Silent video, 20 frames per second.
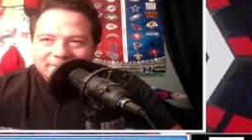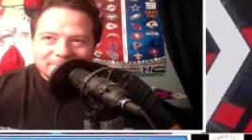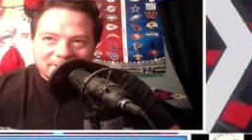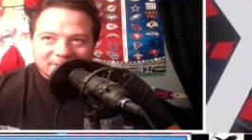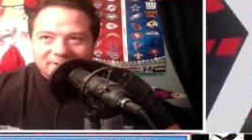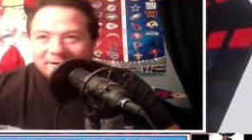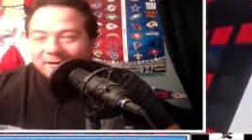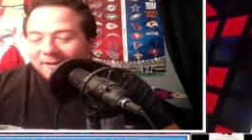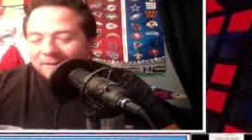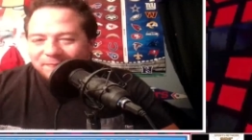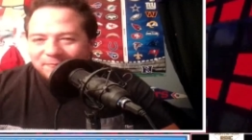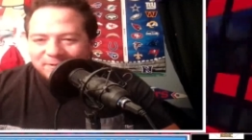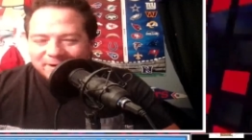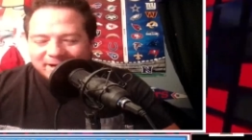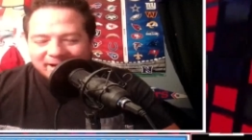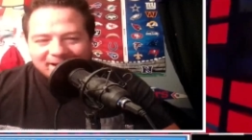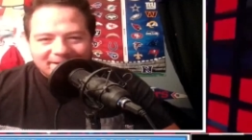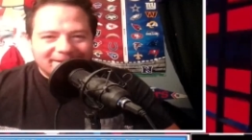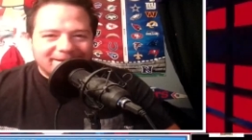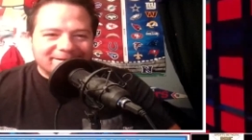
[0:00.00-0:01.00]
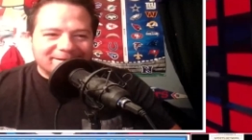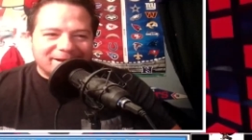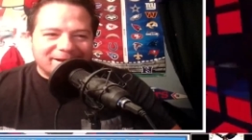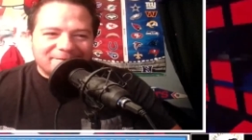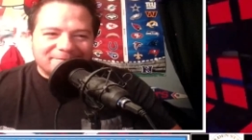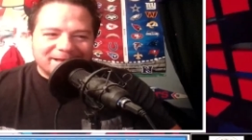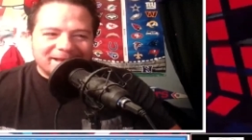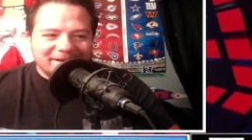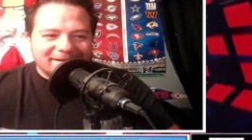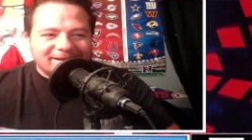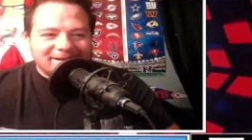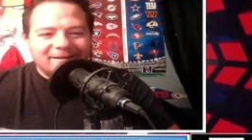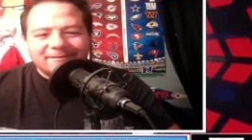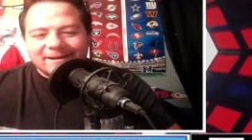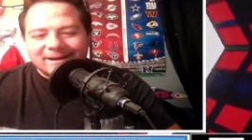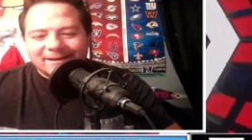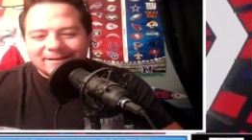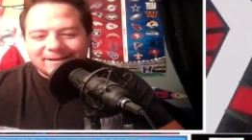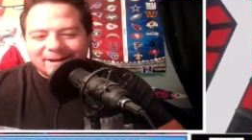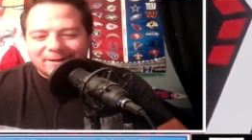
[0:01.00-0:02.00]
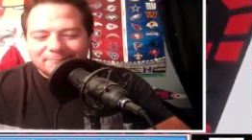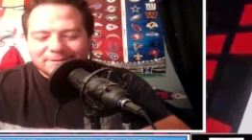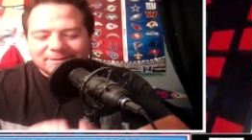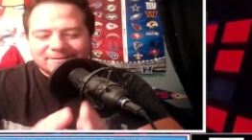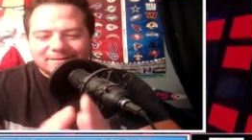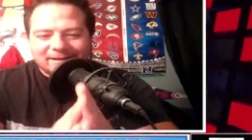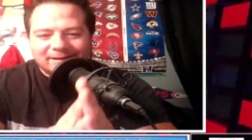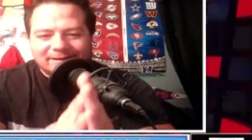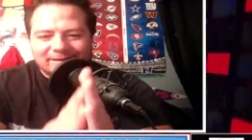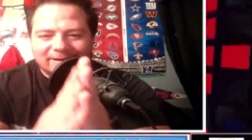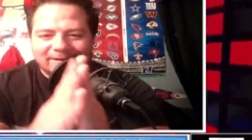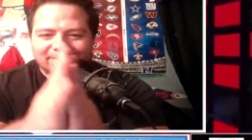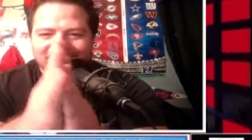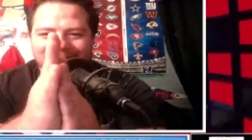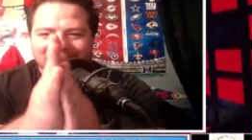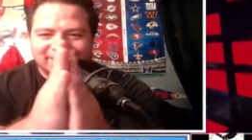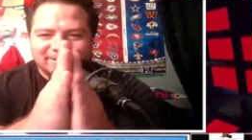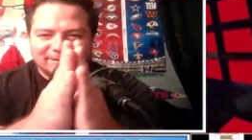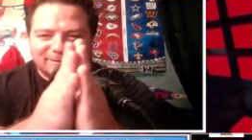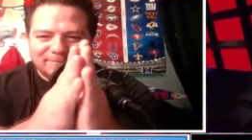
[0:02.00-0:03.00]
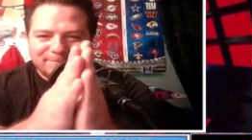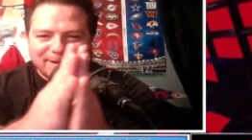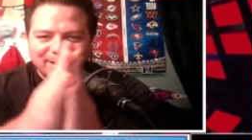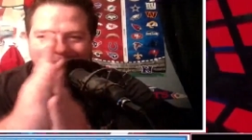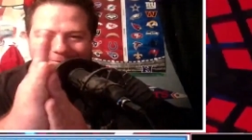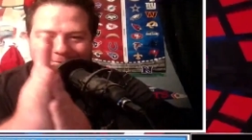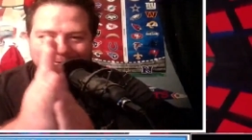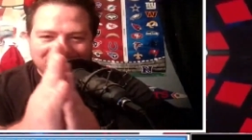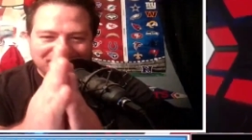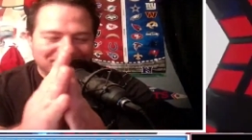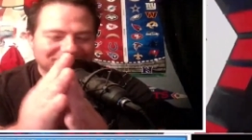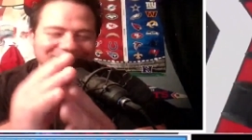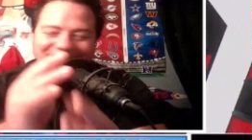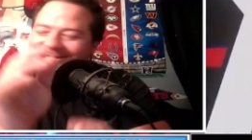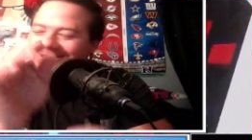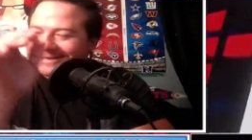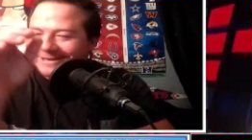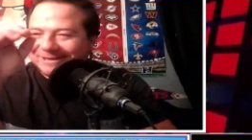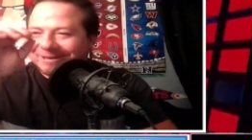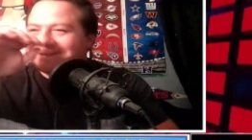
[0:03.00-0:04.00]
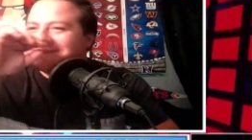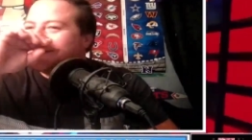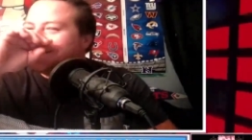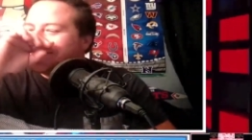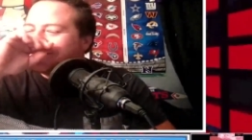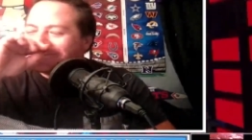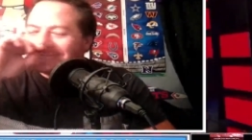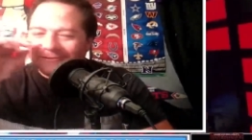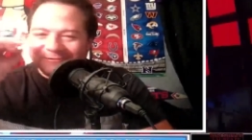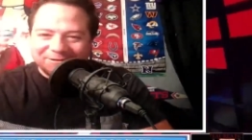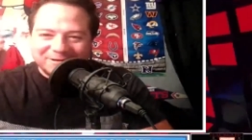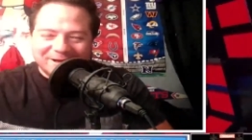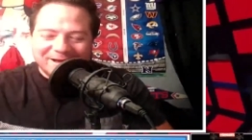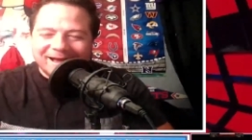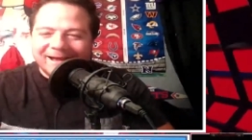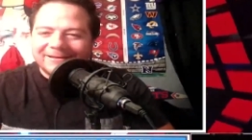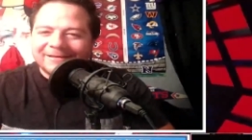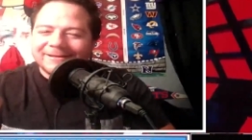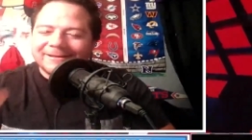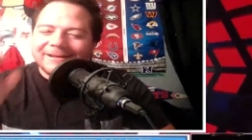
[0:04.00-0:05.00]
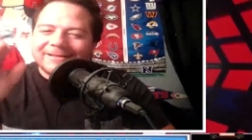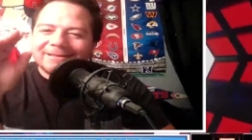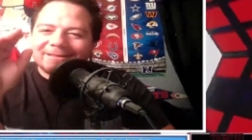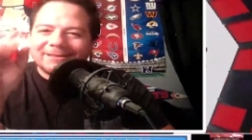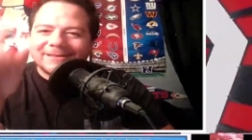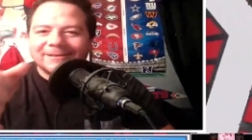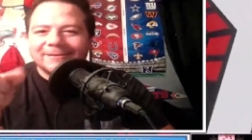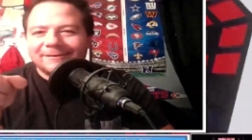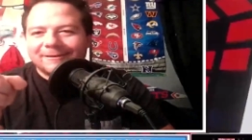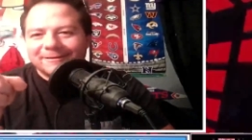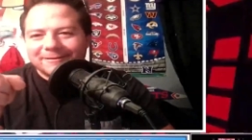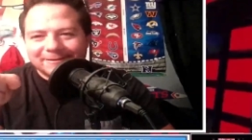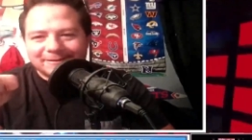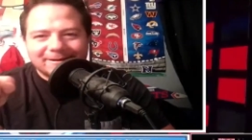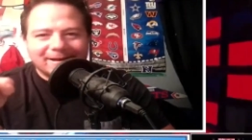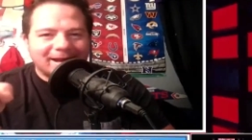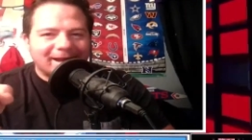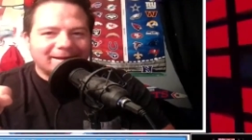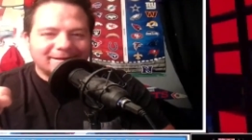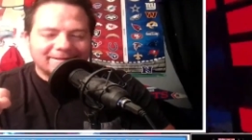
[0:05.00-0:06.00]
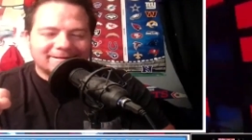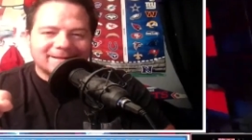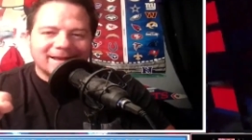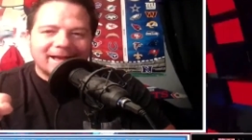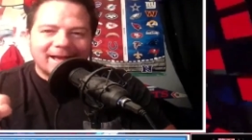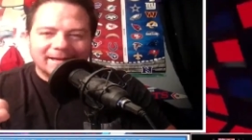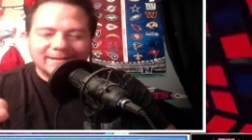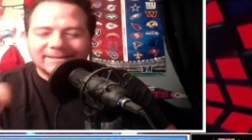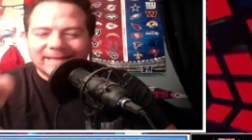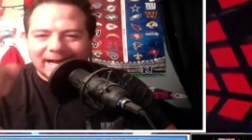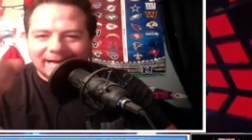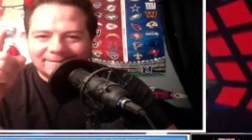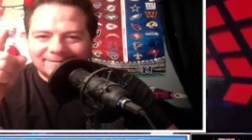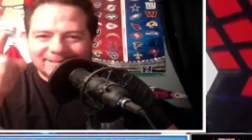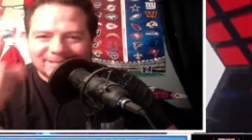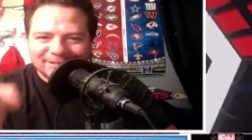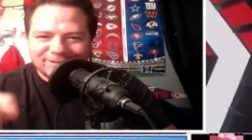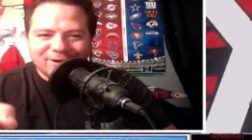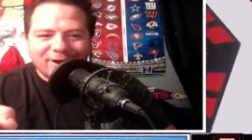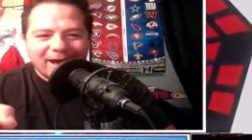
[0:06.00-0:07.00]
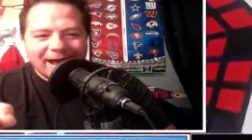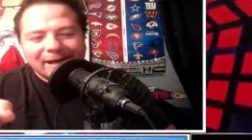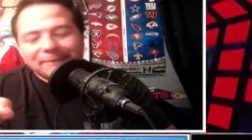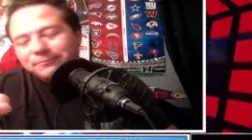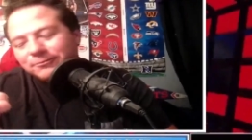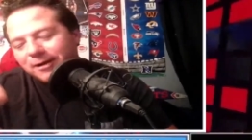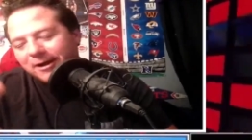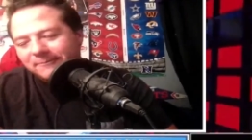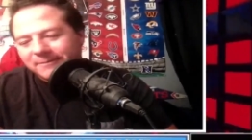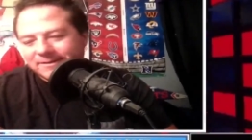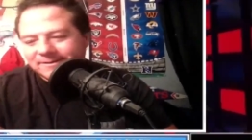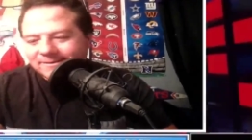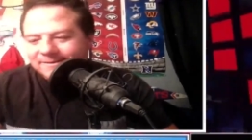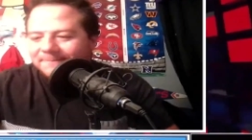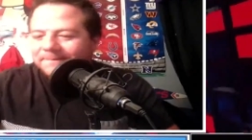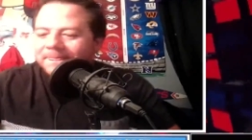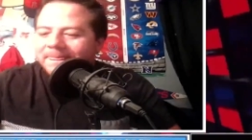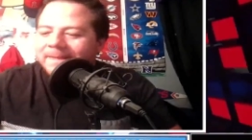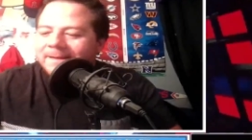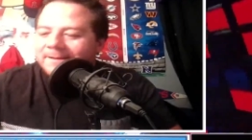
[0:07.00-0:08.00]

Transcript: from the colorful candy, and I'm like, all right. And I'm just like there sitting in the background. I'm just getting Moving on. I did not steal all their candies, guys. I did not. I promise.